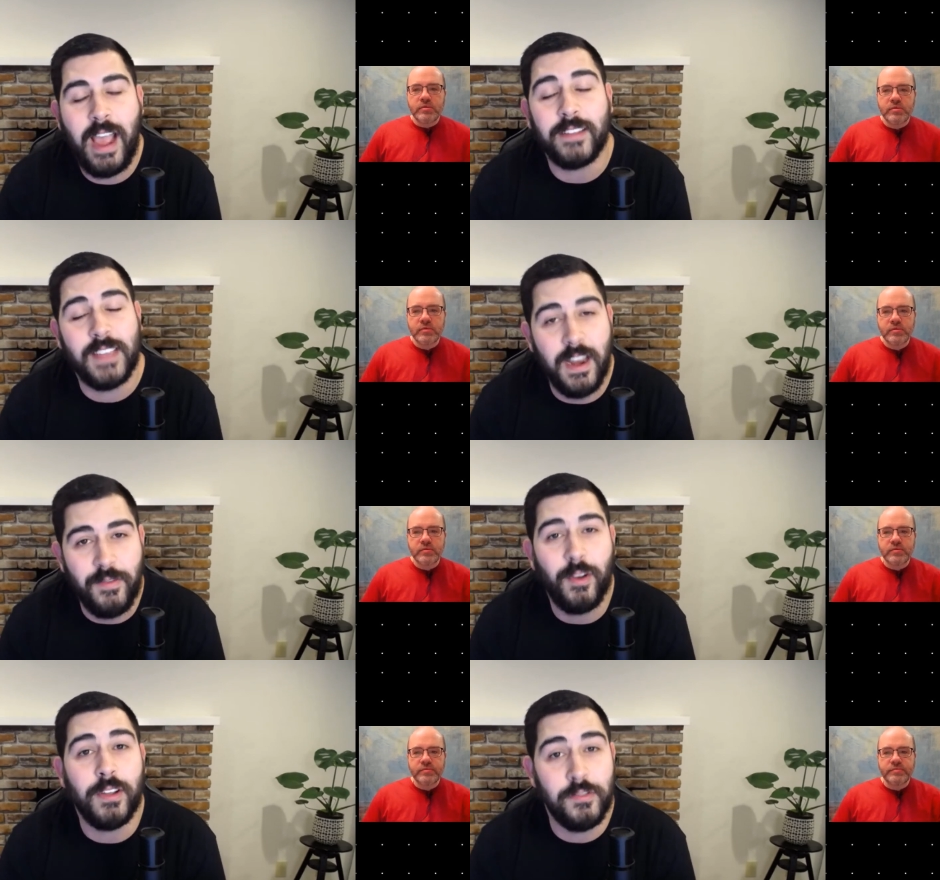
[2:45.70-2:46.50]
Speaker 1: outside of
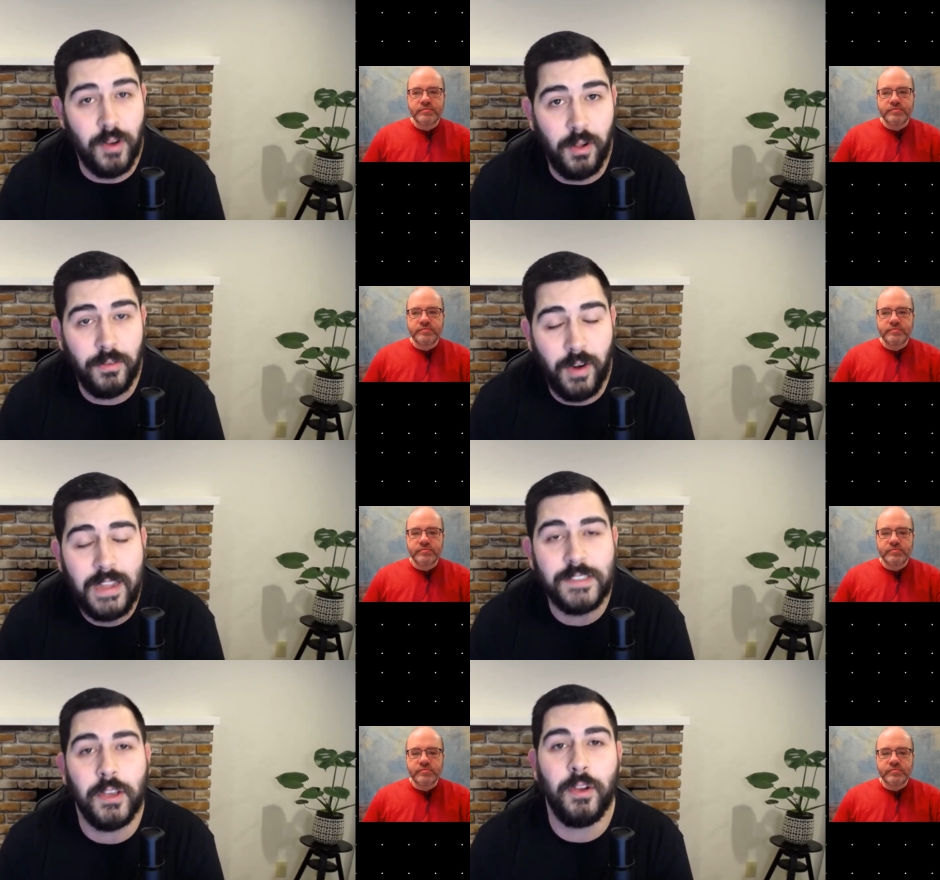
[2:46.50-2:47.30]
your control,
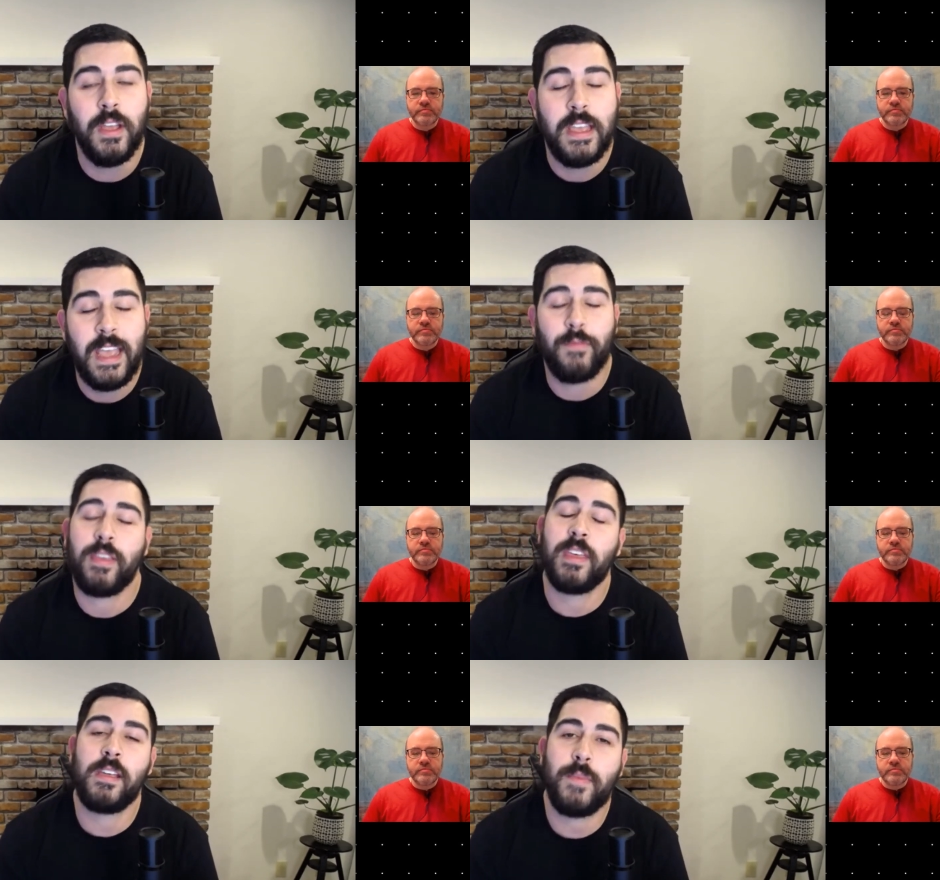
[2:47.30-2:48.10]
right? So if we
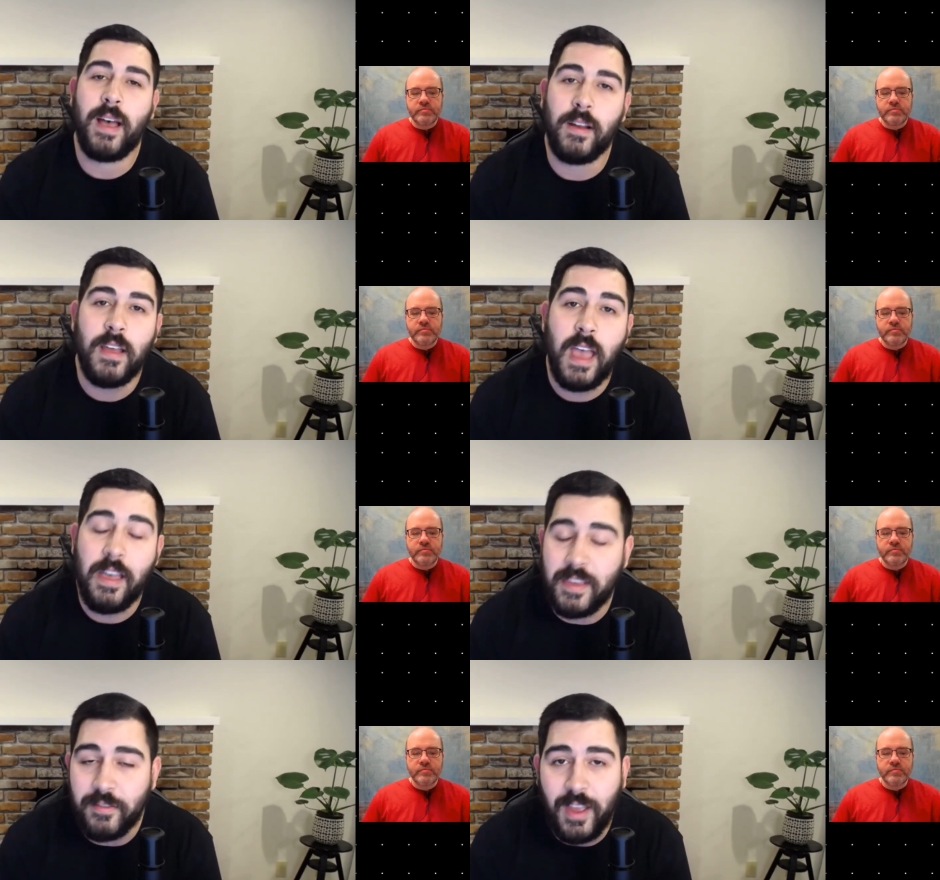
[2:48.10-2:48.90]
think about
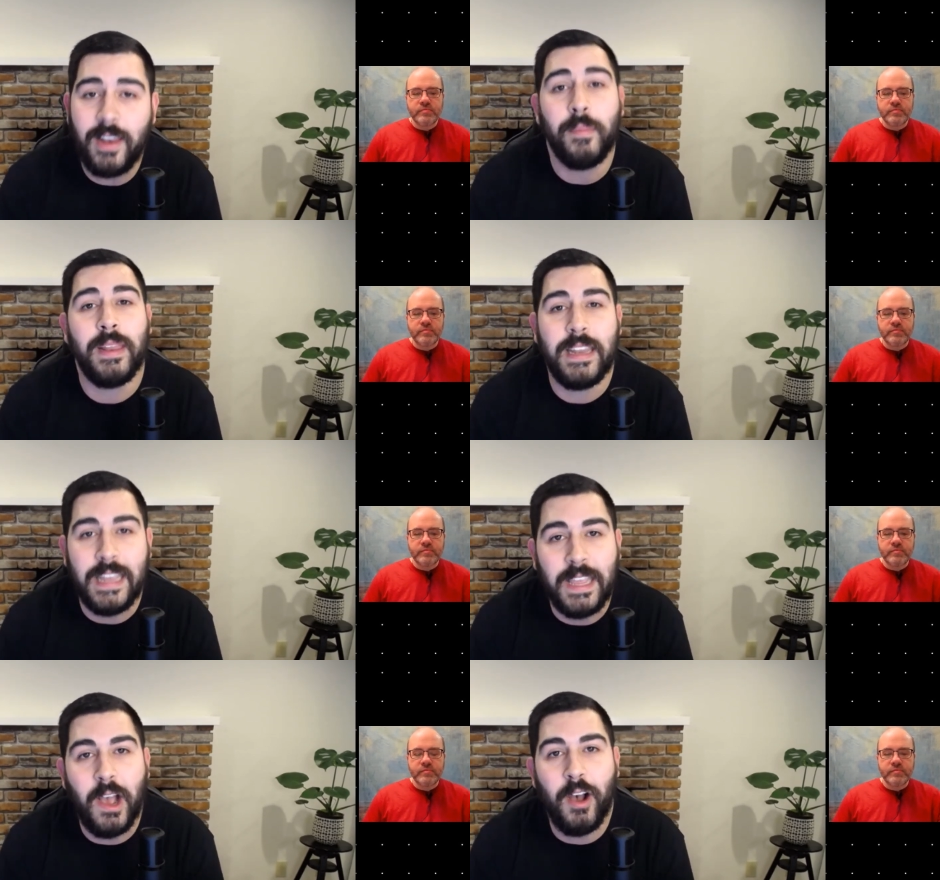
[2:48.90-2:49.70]
the
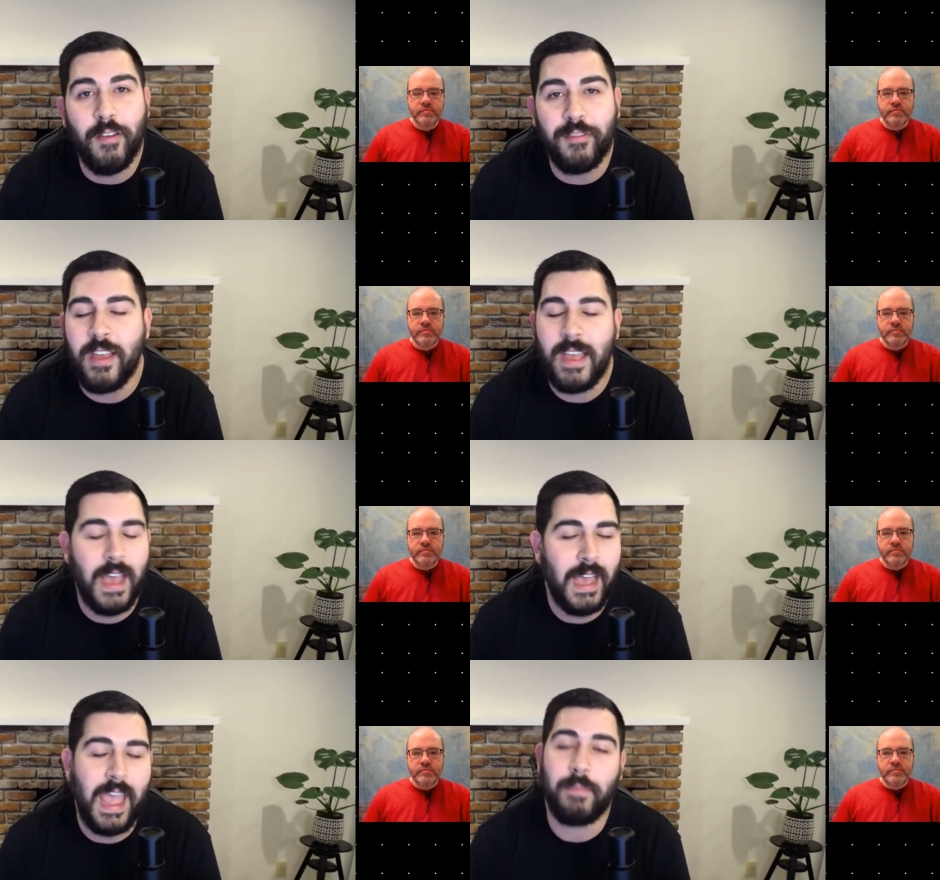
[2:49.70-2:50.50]
availability of
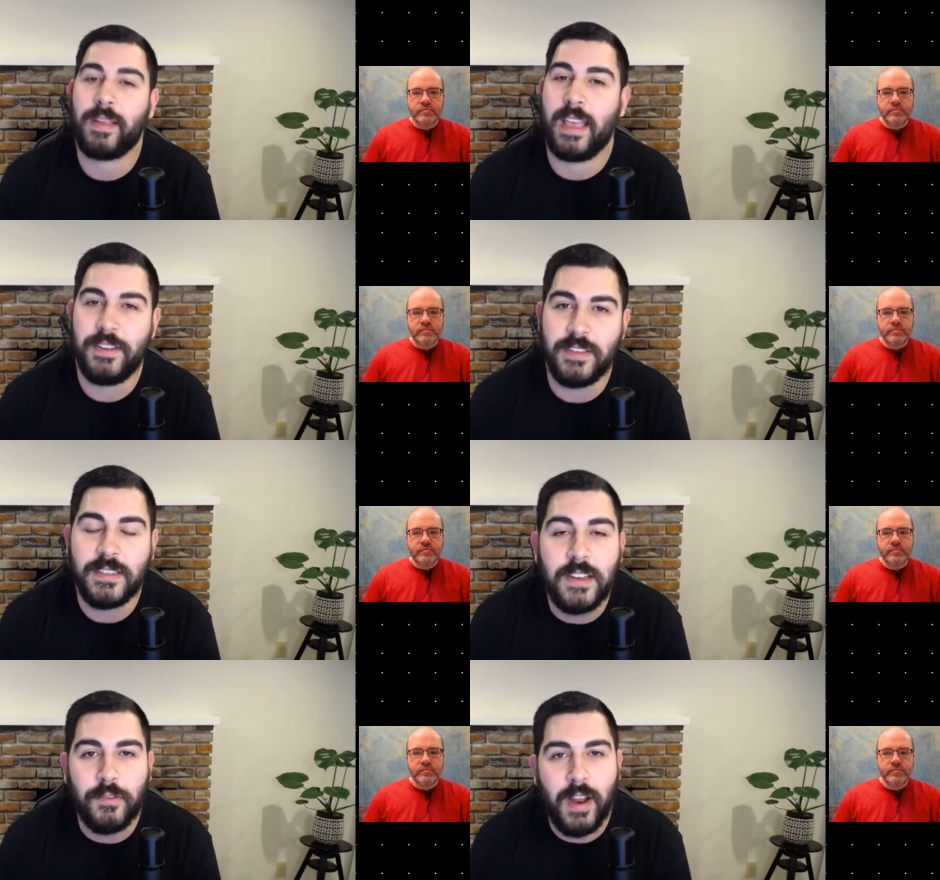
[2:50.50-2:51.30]
applications
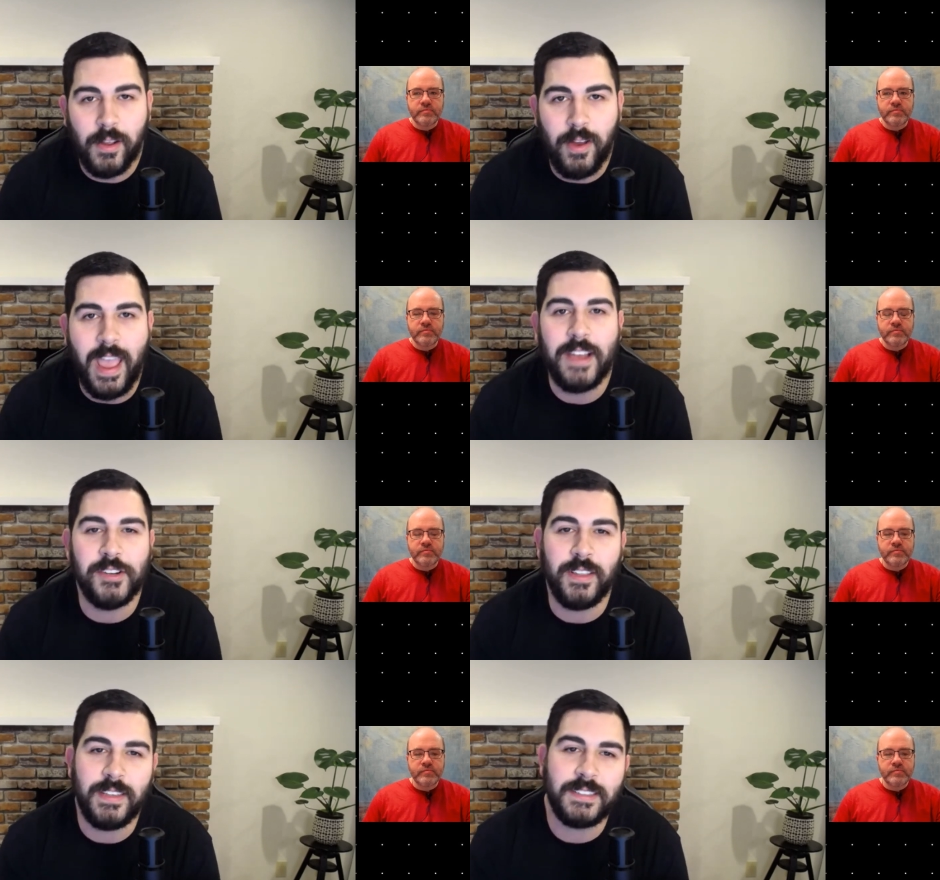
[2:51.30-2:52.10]
that are running on
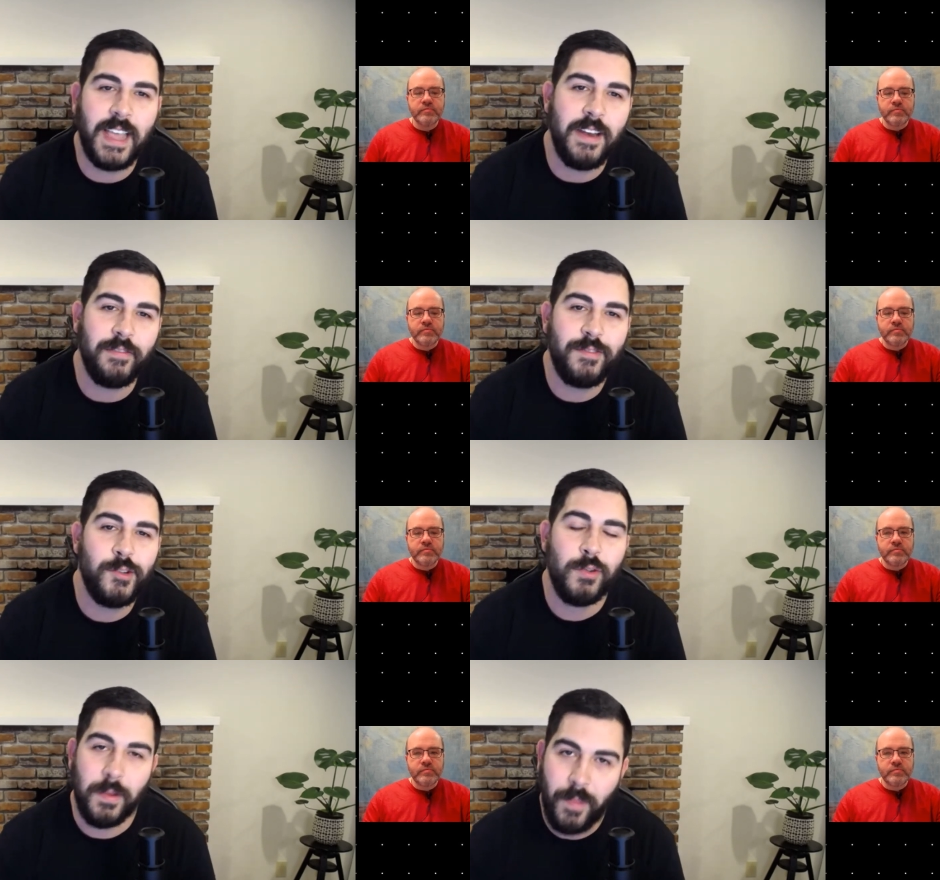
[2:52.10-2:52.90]
Azure, there's kind of
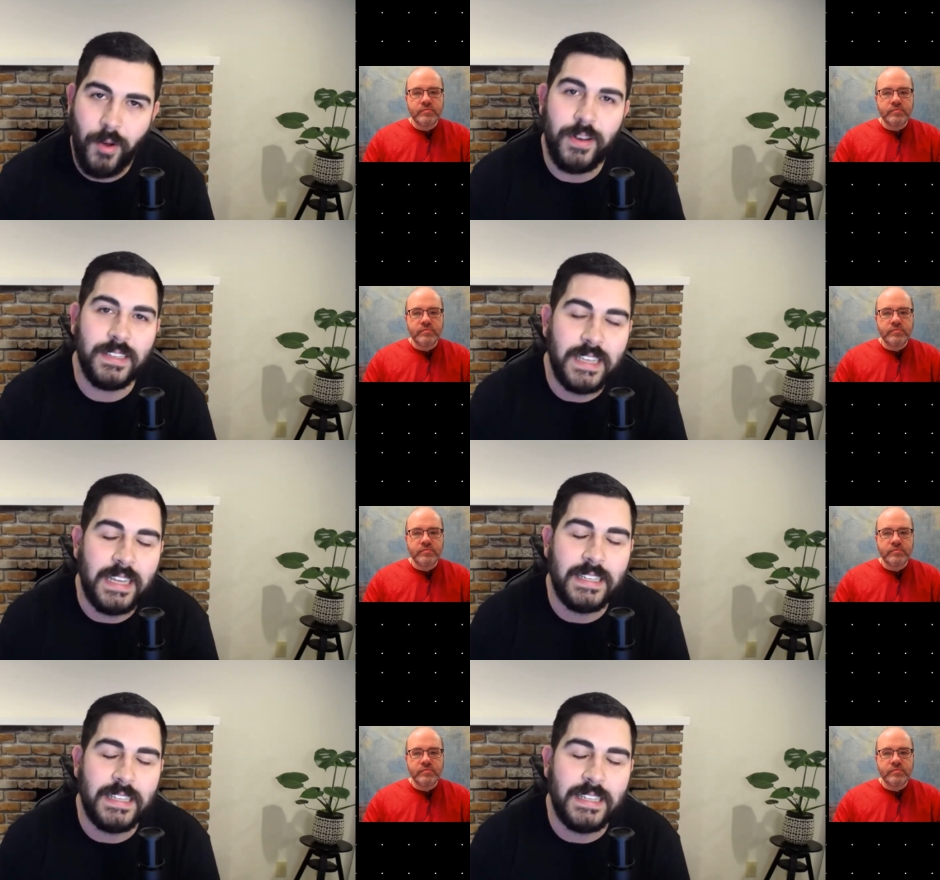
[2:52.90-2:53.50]
two components here.